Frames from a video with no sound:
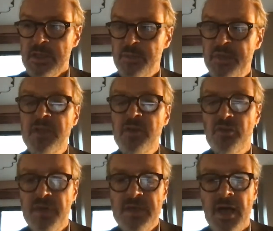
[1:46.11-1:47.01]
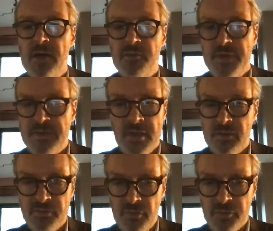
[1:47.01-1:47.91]
But then you're already halfway down
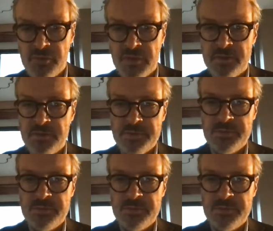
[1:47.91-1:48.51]
the road, aren't you?